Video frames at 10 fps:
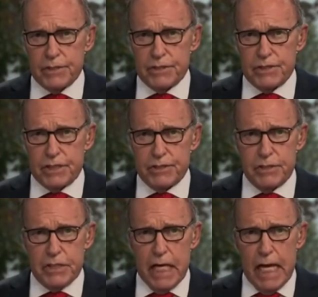
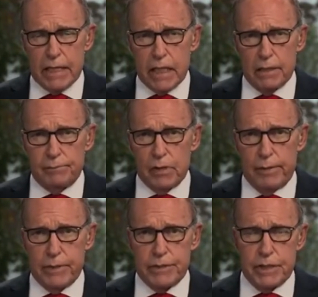assistance, and
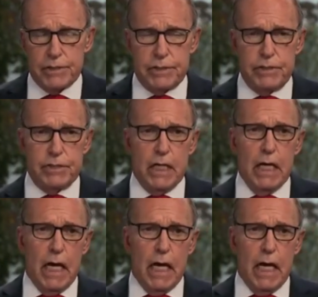unemployment assistance.